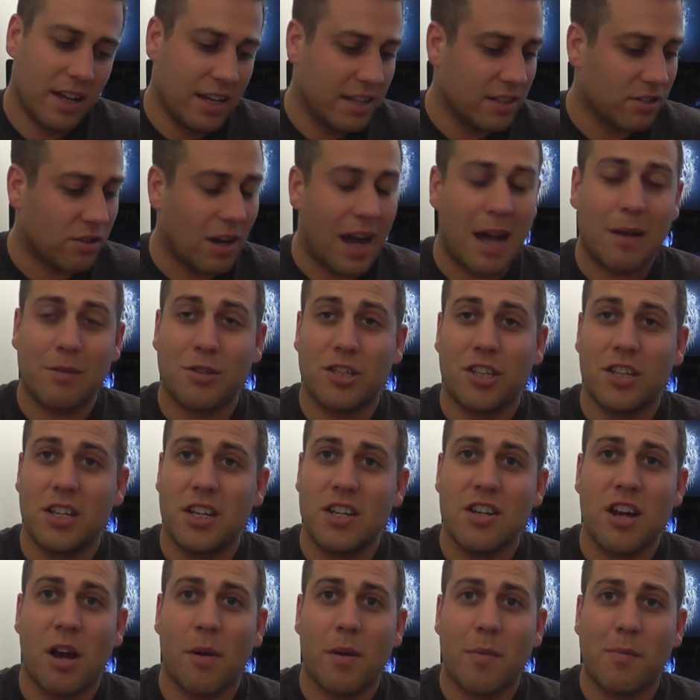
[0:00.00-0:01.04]
It's got
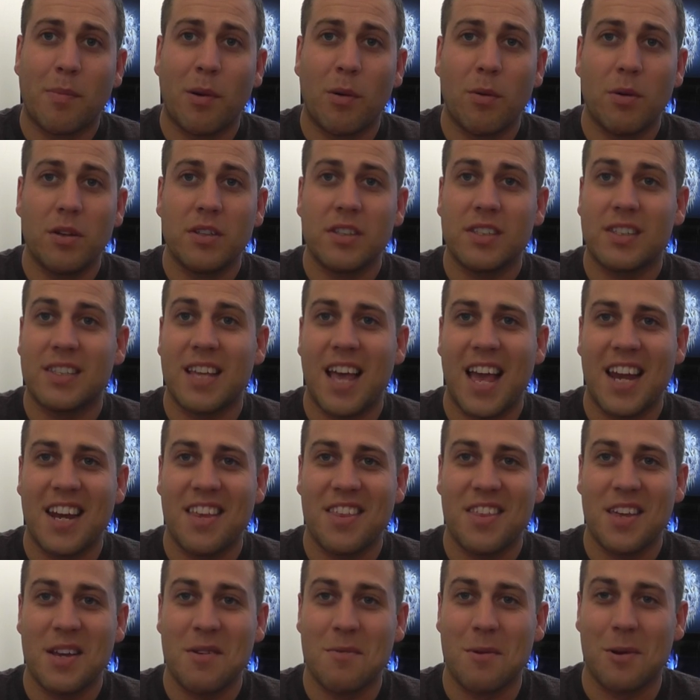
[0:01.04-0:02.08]
absolutely no importance to
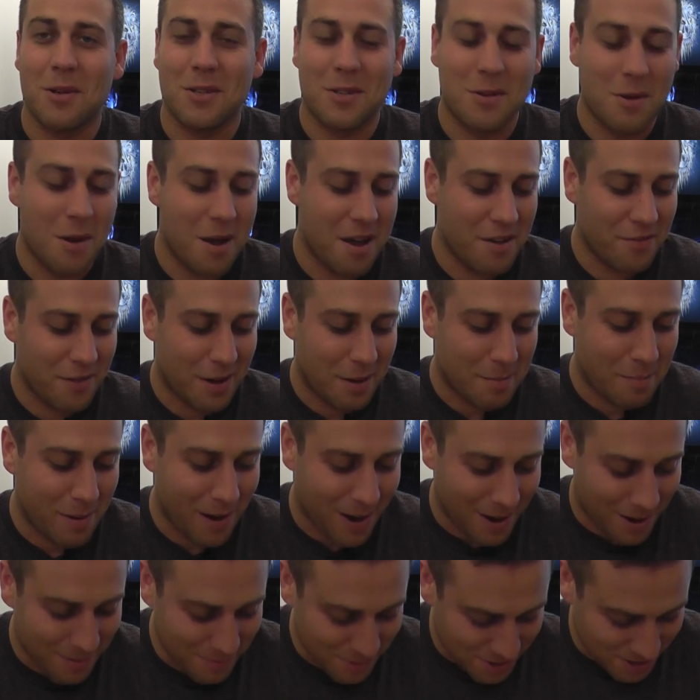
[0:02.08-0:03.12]
anything whatsoever,
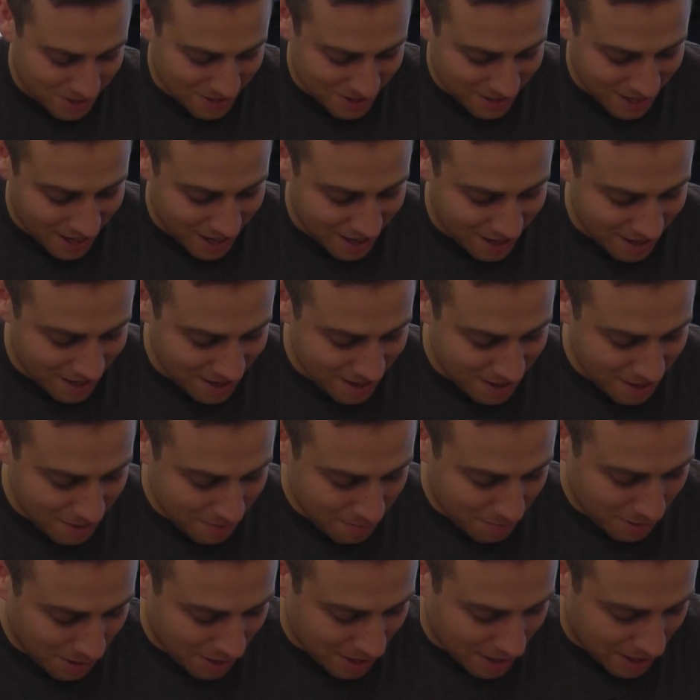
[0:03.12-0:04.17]
but I'm just
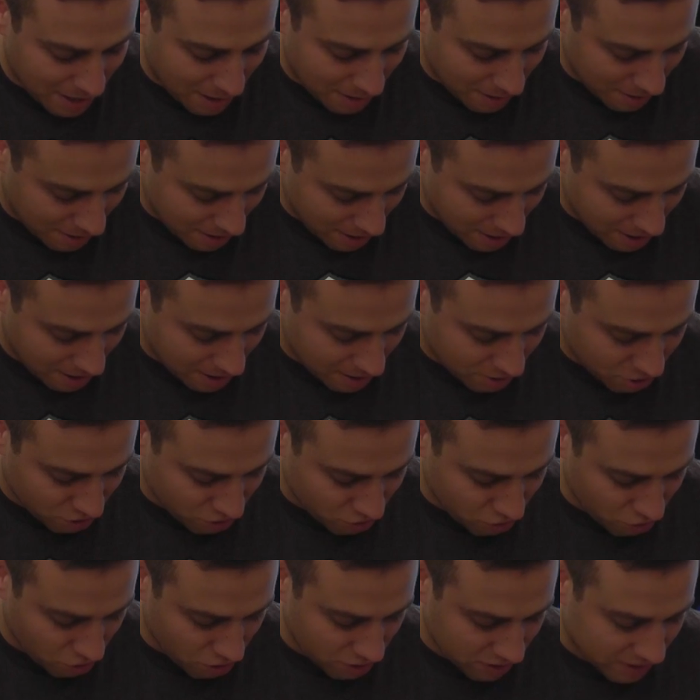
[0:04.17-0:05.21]
pulling
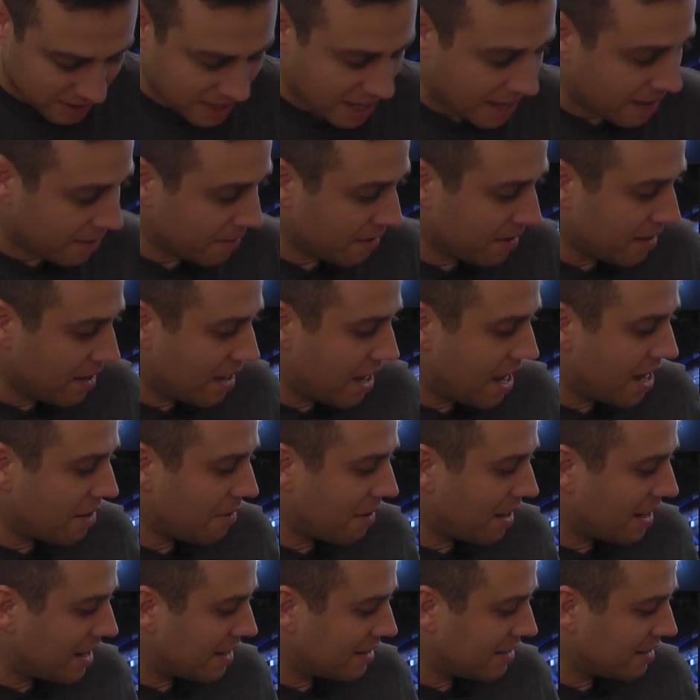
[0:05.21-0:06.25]
straws there.
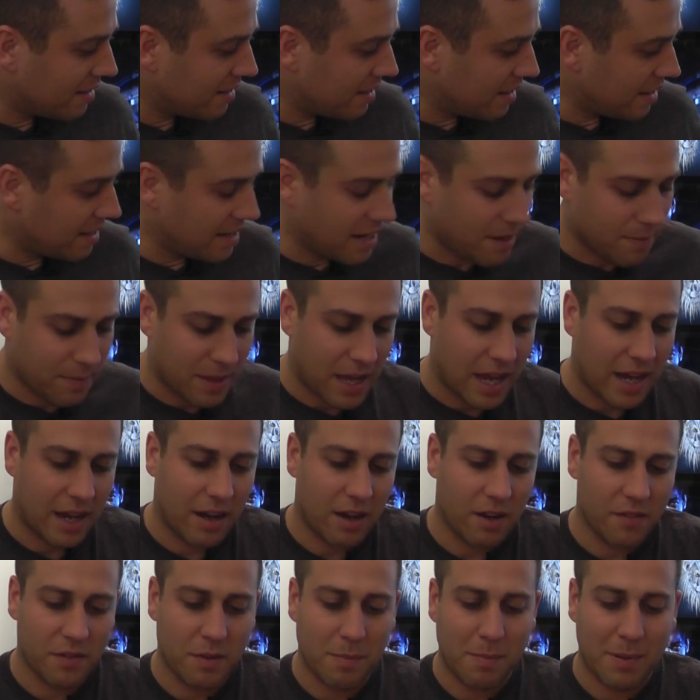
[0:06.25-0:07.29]
Anyway, let's nip that
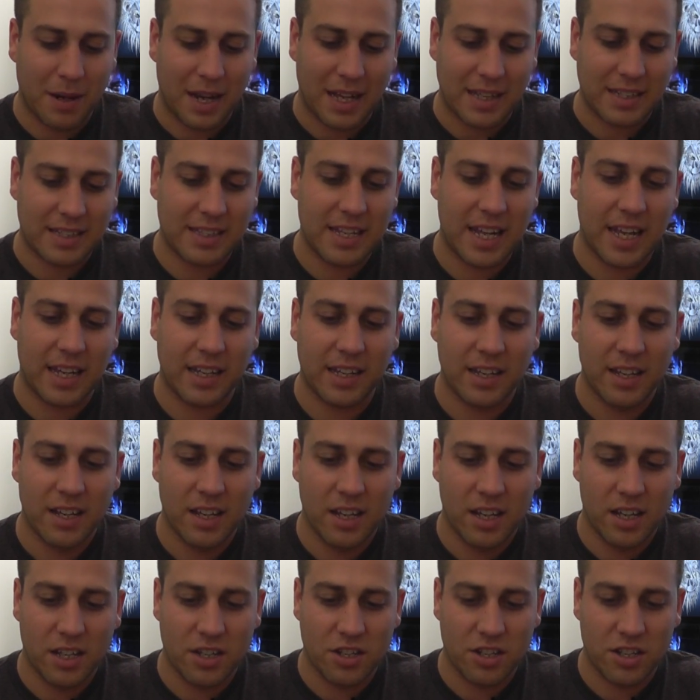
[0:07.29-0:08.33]
out of the plastic
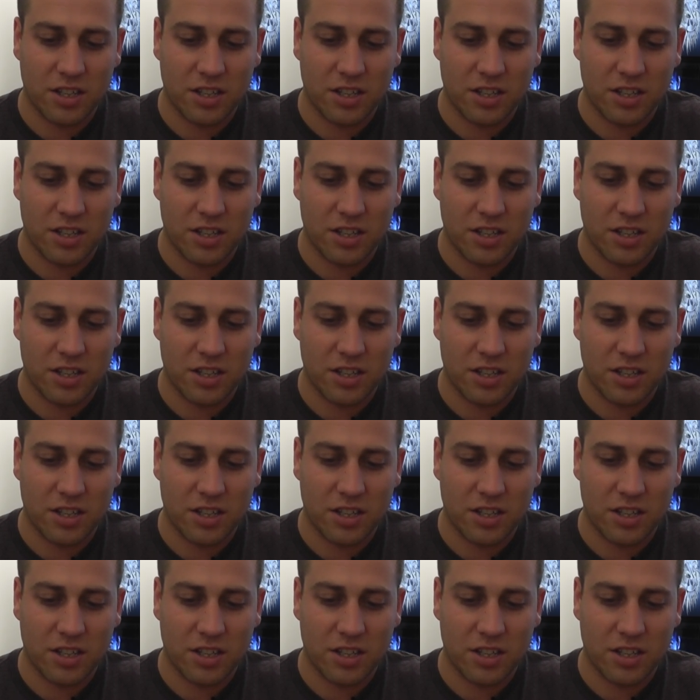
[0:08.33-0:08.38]
and